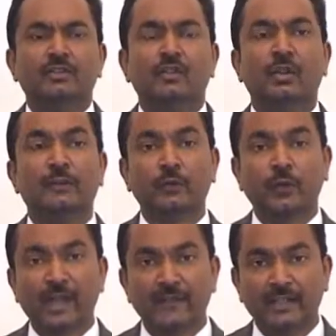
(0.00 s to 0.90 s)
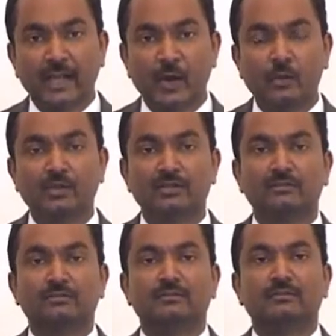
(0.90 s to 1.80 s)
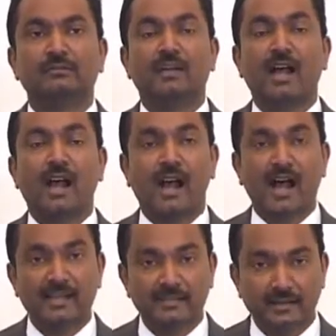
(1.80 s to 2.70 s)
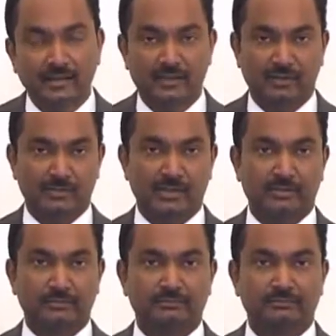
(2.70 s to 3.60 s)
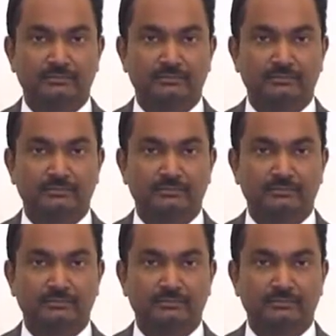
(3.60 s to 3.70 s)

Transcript: So if you have a doubt, ask the customer.